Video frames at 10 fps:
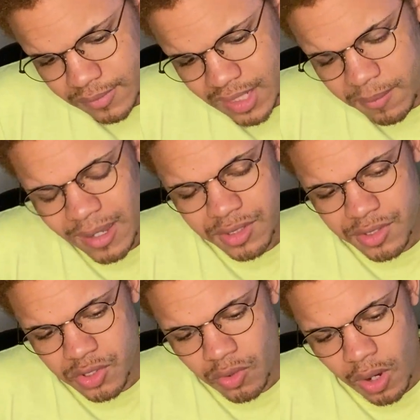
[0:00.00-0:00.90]
get back into
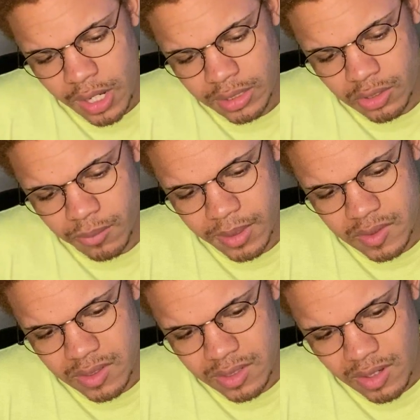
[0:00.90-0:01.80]
drawing a little bit
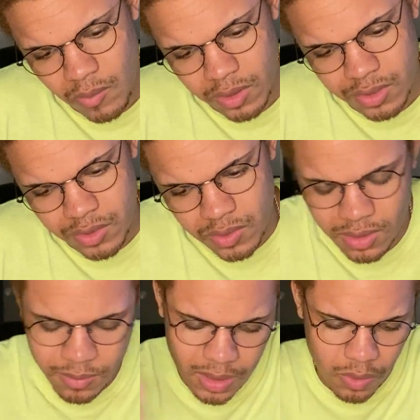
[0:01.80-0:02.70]
since I want to do
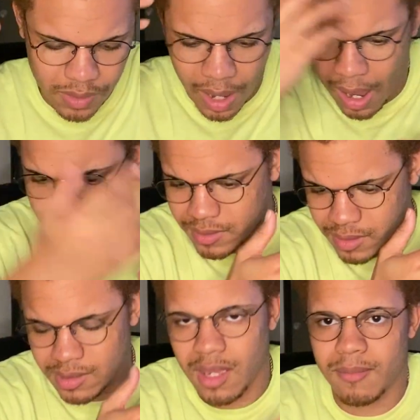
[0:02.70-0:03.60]
something on the opposite
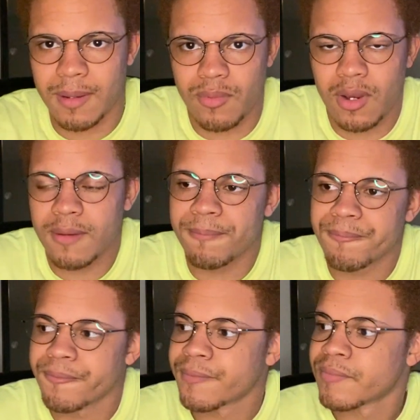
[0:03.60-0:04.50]
side of my brain.
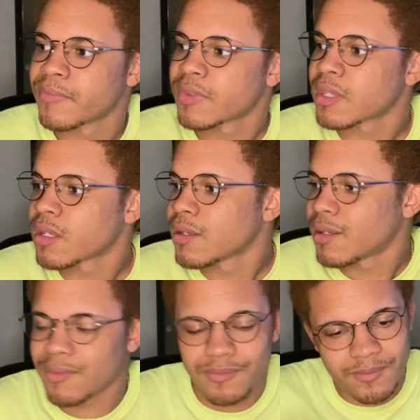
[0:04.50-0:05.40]

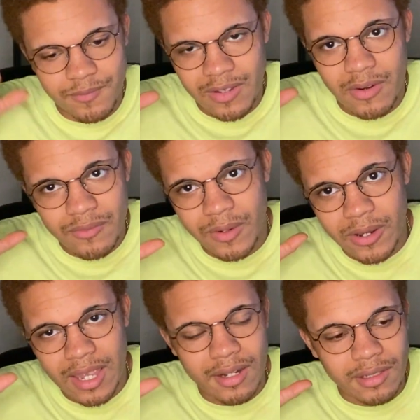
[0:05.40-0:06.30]
Very,
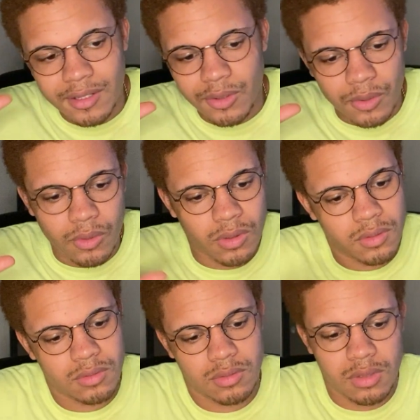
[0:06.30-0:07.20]
very analytical.
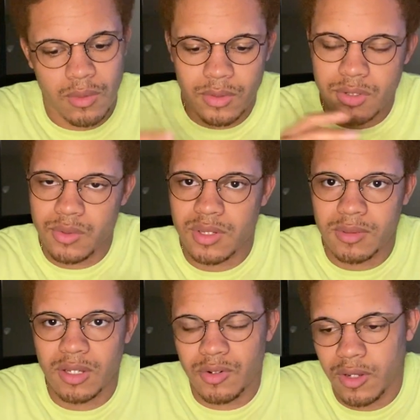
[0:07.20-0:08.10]
I want to do
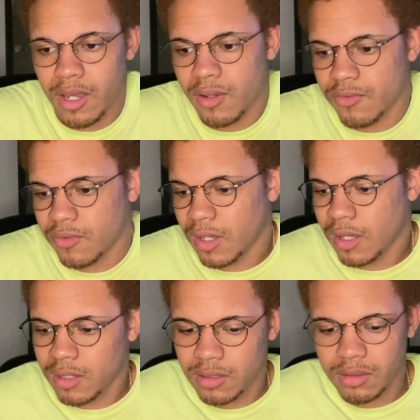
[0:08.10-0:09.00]
something creative,
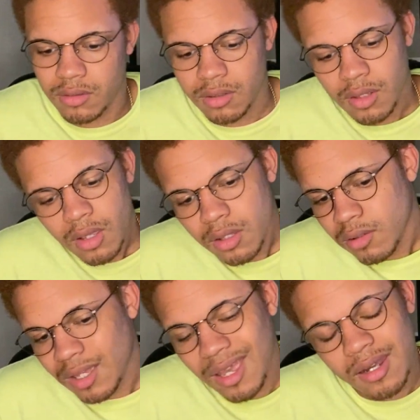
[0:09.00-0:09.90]
and
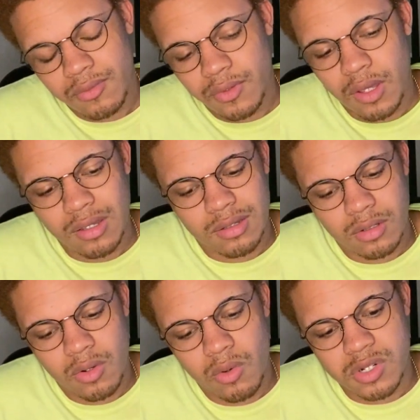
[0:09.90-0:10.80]
that kind of
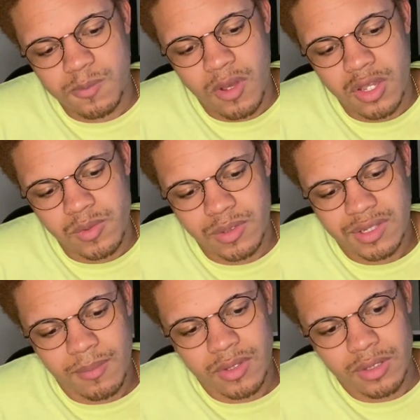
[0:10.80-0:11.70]
corresponds with
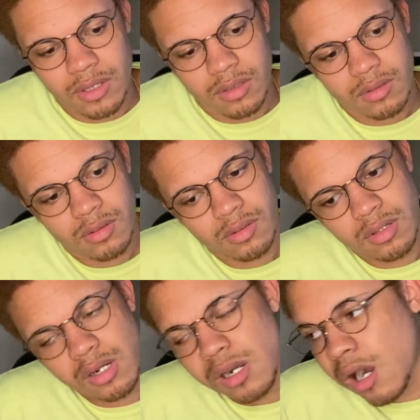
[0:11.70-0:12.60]
some of the
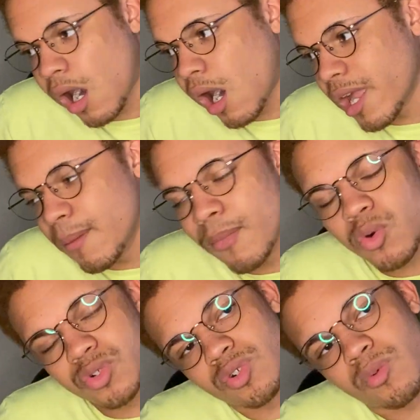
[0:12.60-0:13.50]

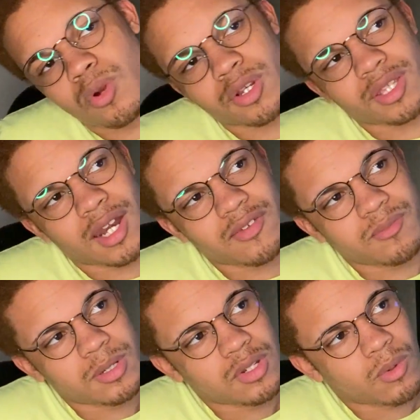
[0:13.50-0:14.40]
emotional work that I've
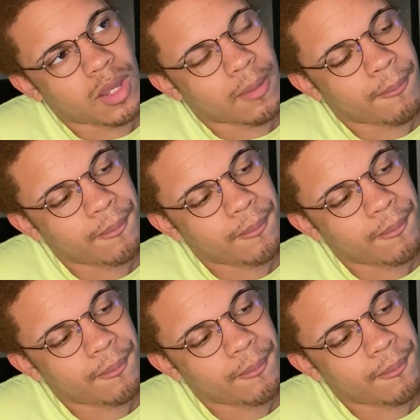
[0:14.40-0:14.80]
been doing.